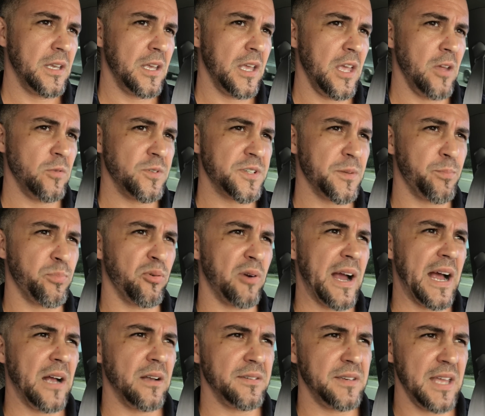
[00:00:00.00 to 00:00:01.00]
And it was a
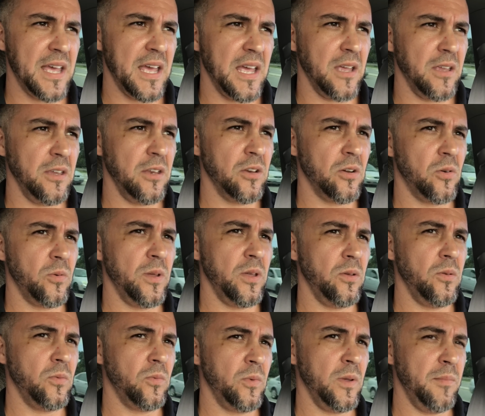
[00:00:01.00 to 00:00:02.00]
proud day. You know,
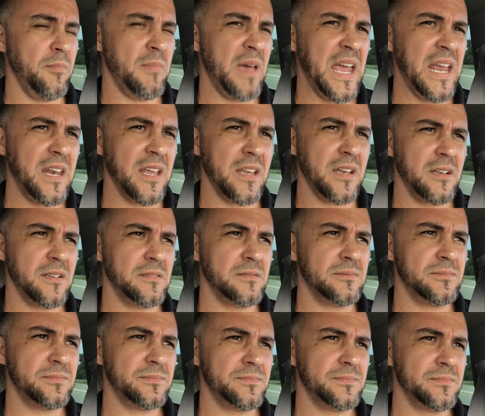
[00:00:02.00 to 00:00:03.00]
we made it.
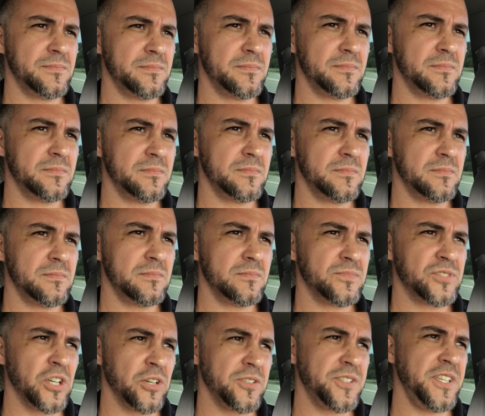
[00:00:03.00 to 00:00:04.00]

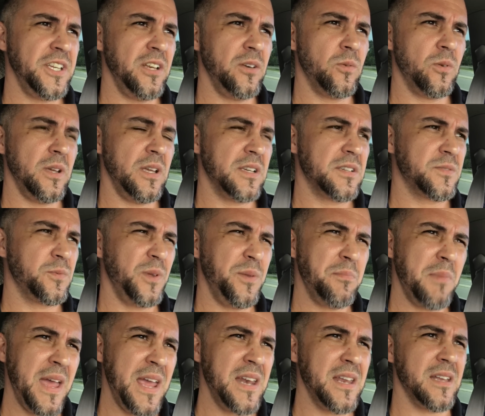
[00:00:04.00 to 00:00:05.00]
13 weeks, we
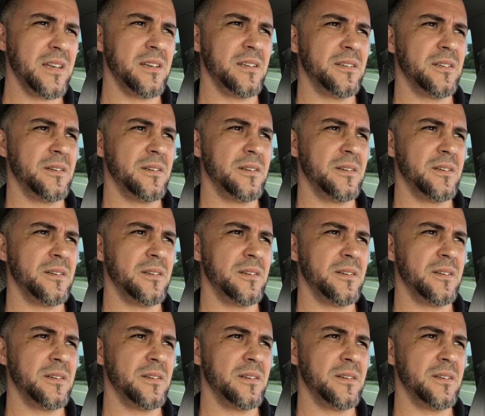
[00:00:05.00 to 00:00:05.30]
made it.